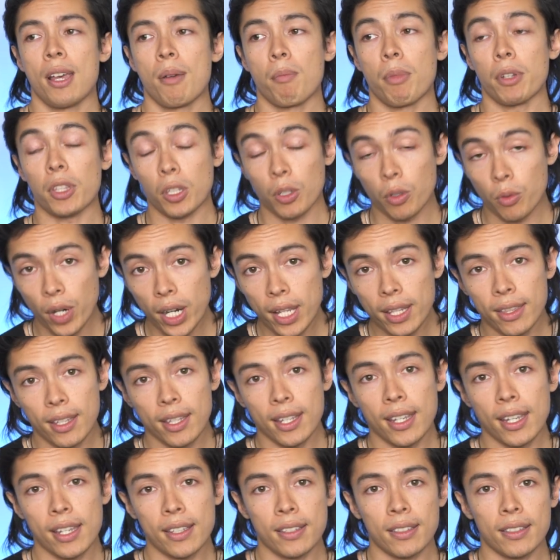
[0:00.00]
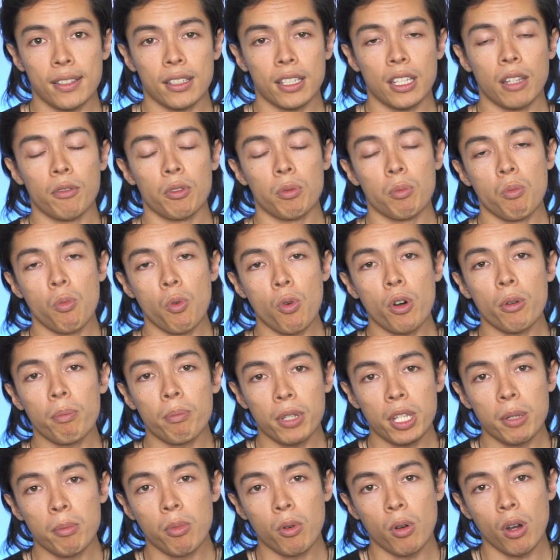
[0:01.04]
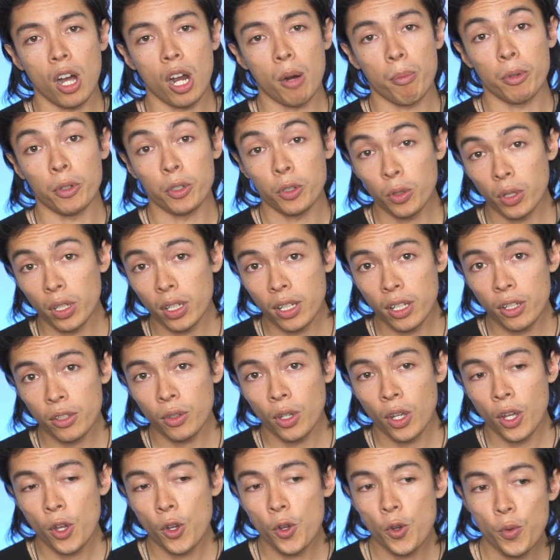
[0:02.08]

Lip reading: But the great thing is it gives more people opportunities